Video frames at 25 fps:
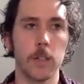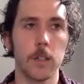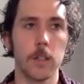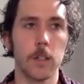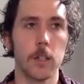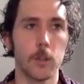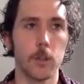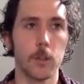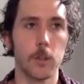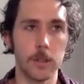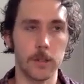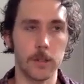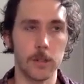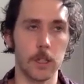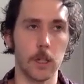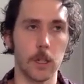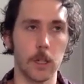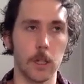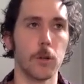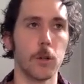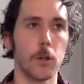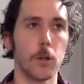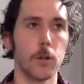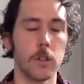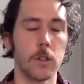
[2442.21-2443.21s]
heuristic
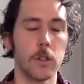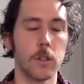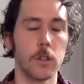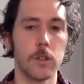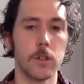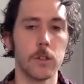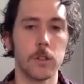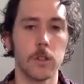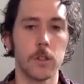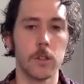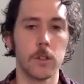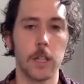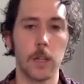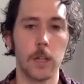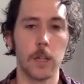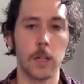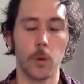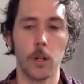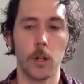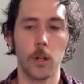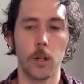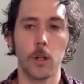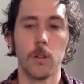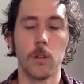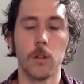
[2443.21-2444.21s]
approaches that
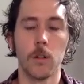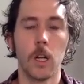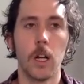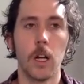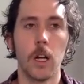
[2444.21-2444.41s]
were